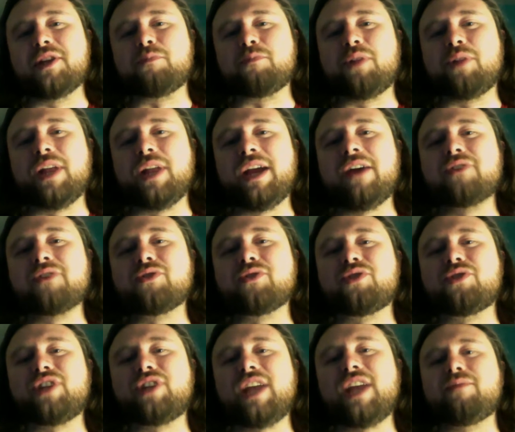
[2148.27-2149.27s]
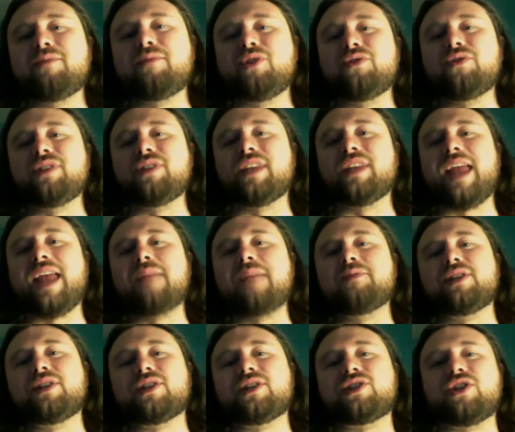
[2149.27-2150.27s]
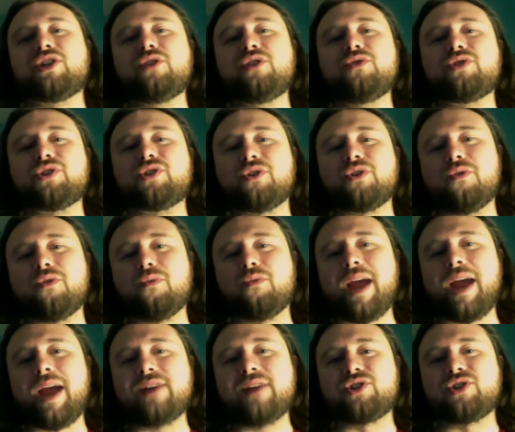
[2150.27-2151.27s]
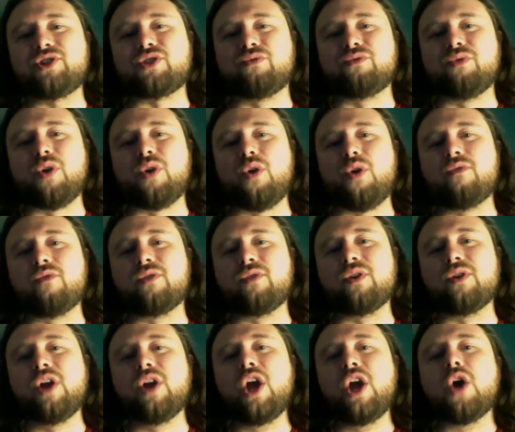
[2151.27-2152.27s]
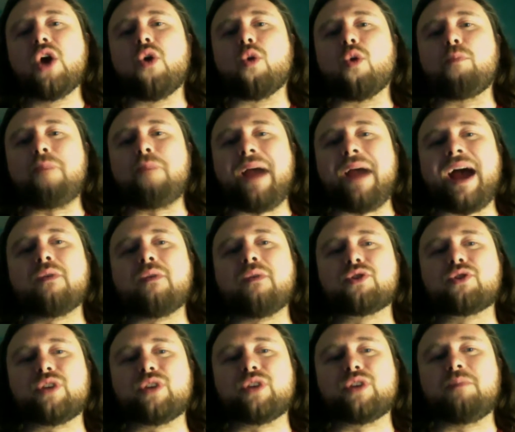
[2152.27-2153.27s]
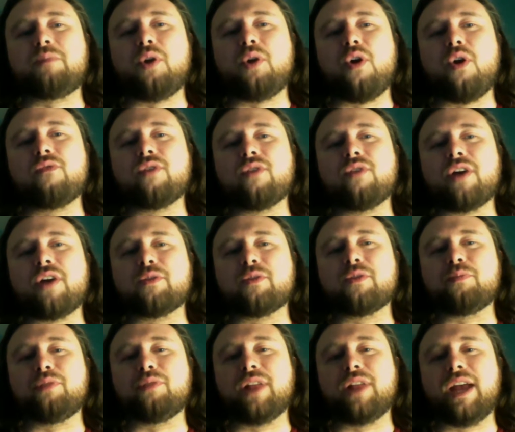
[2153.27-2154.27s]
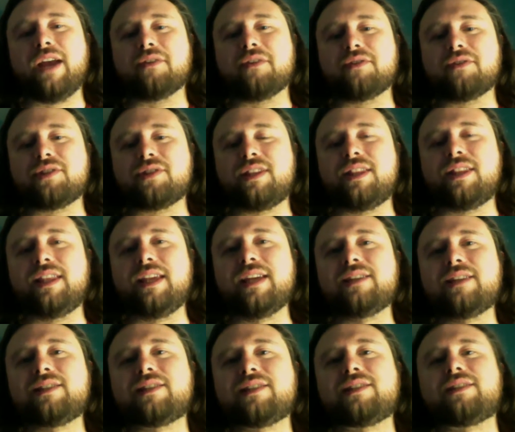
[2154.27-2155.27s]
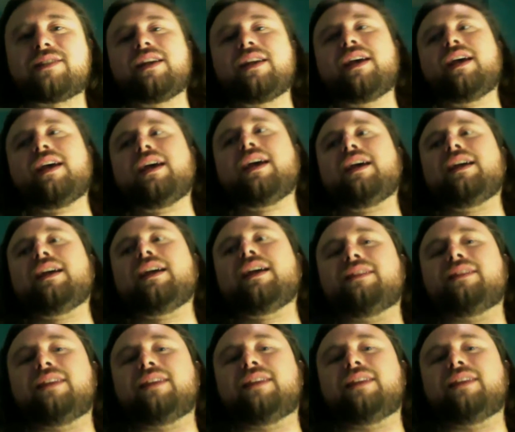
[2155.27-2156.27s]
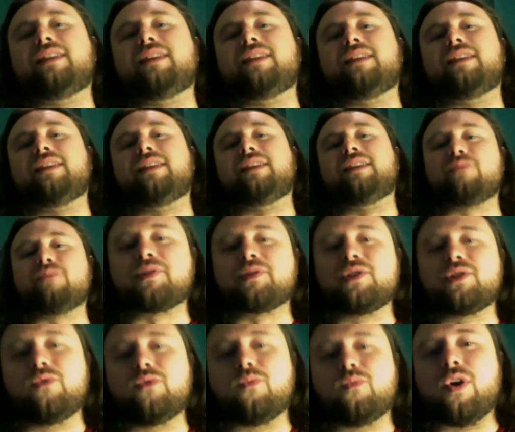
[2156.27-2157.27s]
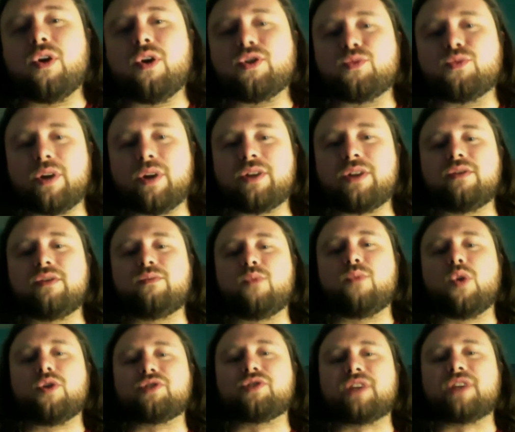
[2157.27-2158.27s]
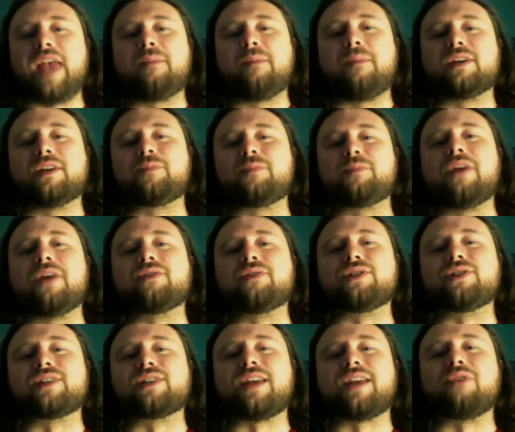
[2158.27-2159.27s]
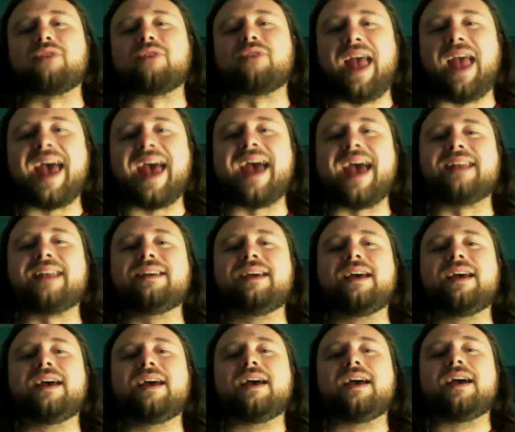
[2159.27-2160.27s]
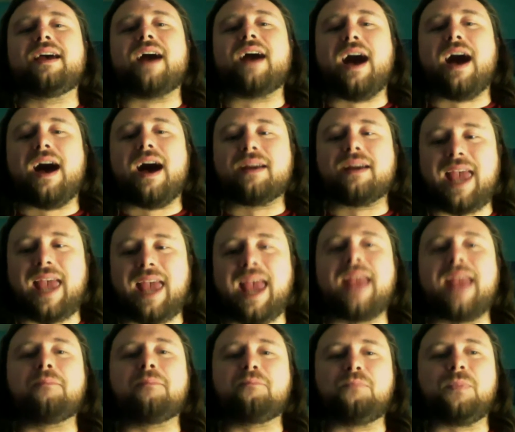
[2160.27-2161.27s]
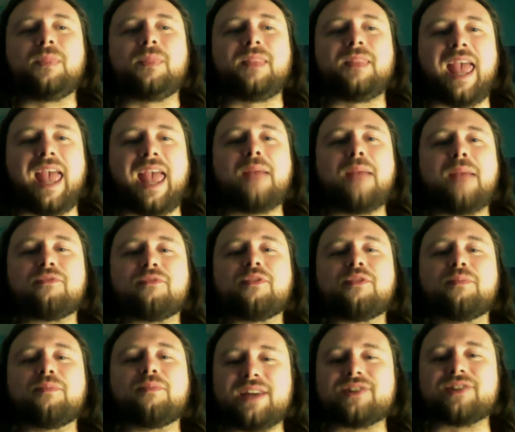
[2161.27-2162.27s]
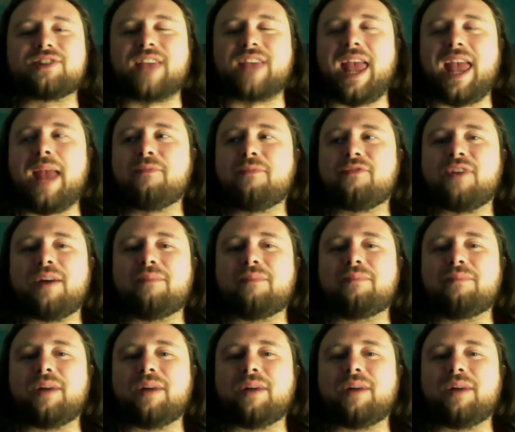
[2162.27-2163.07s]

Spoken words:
players or GMs using the game as an excuse to harass, screw over, or power trip over other players. This is one of the absolute worst. One of the worst gaming experiences I've ever had came from this. Came from